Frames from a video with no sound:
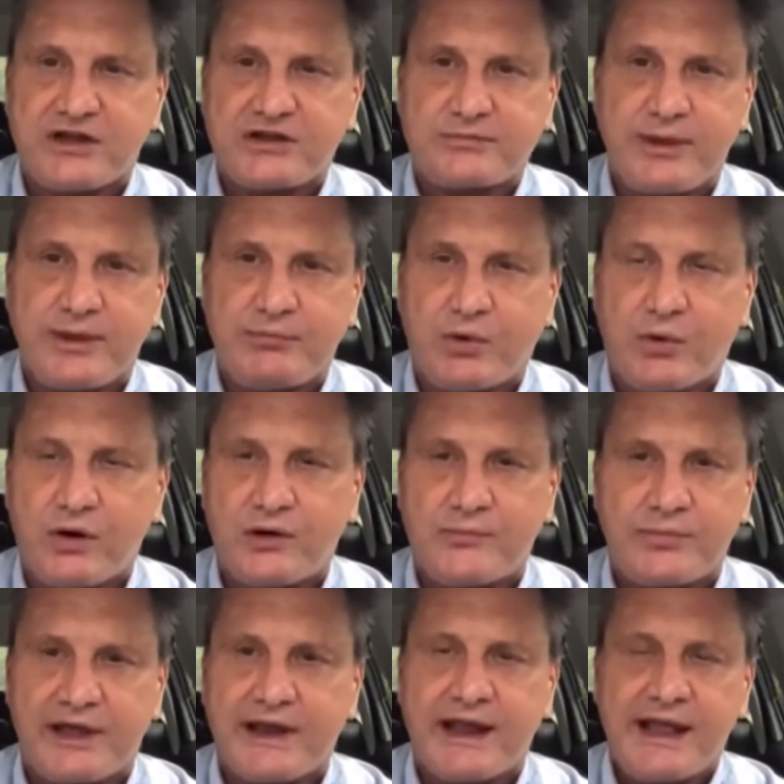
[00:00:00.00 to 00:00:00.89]
child to be
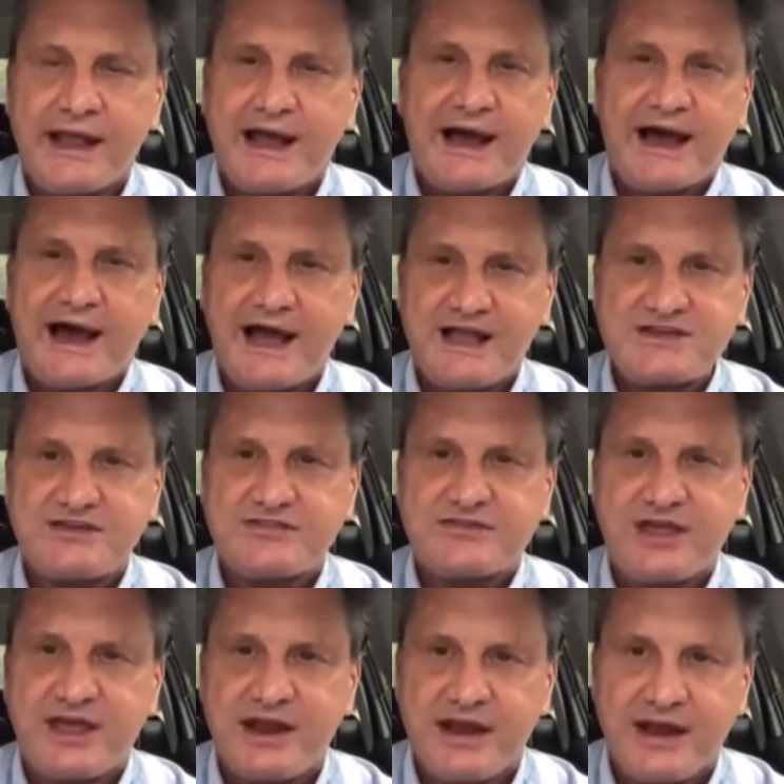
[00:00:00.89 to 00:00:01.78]
born. But mm. I
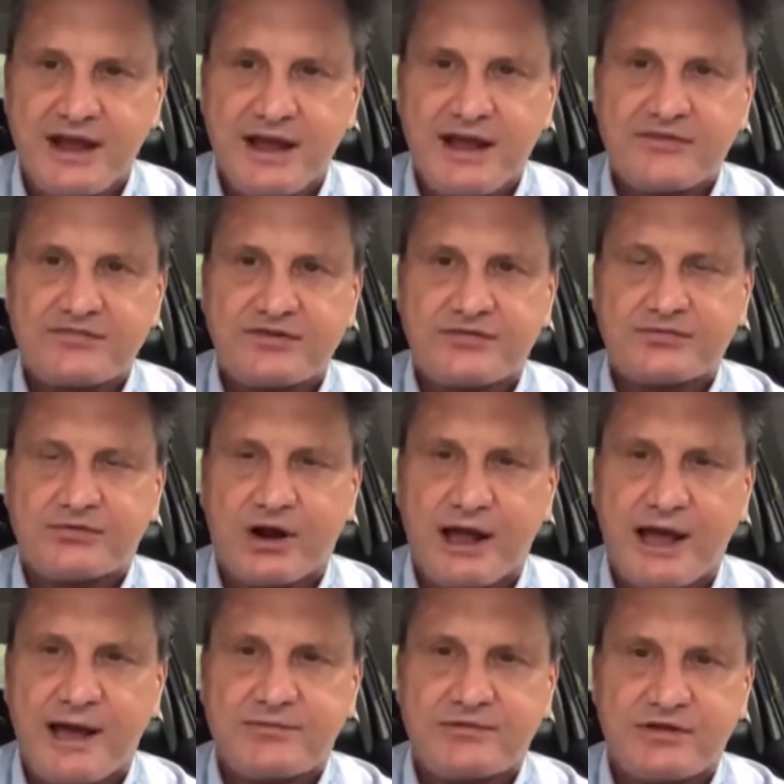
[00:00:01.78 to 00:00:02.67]
just cannot
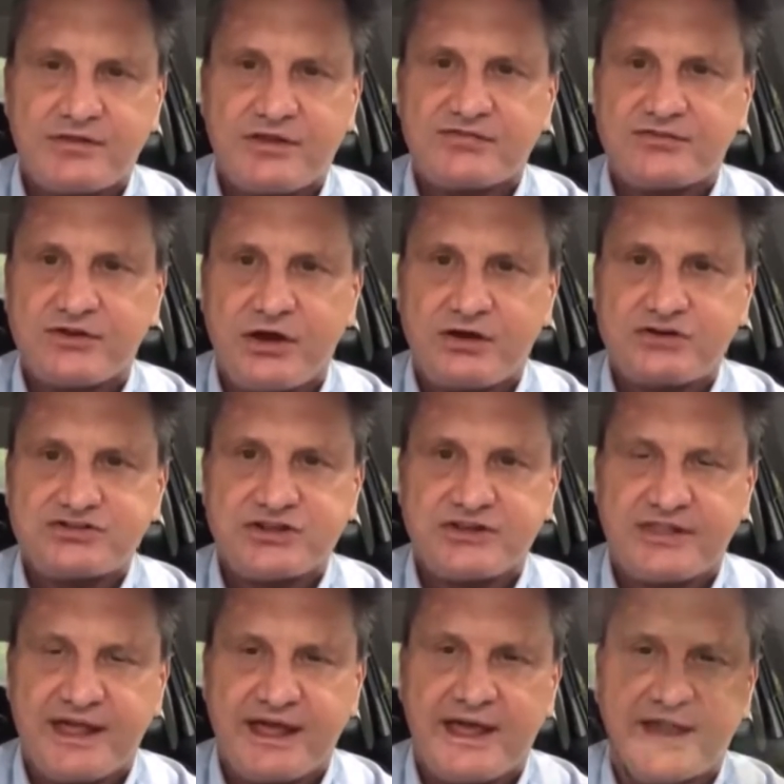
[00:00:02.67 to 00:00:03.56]
subscribe to this notion